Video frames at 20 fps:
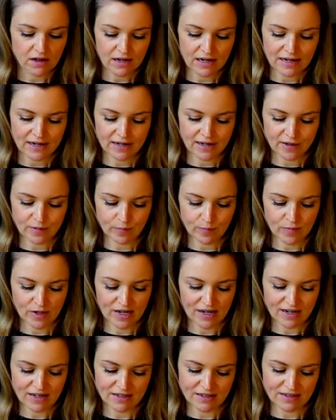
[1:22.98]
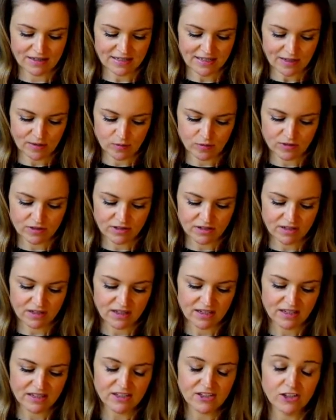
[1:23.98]
and it was
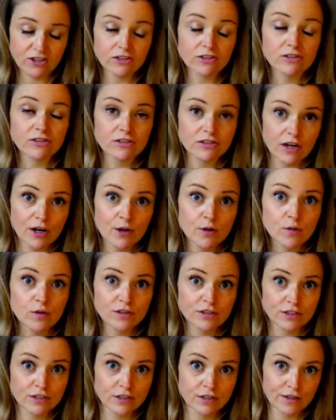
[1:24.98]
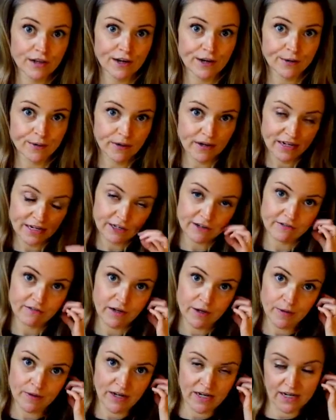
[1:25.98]
just so slow at
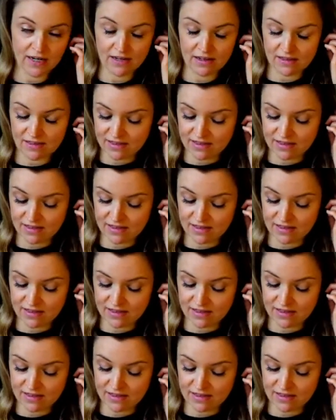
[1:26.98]
growing